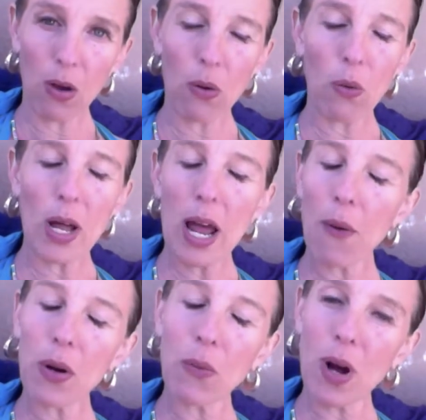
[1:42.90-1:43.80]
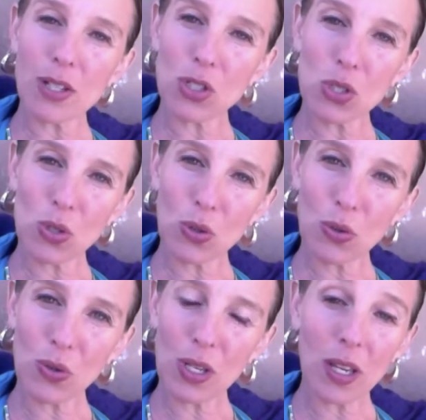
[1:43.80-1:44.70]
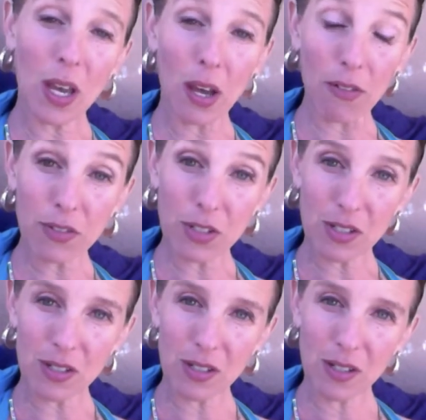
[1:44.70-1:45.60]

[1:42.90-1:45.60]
what I would want to gift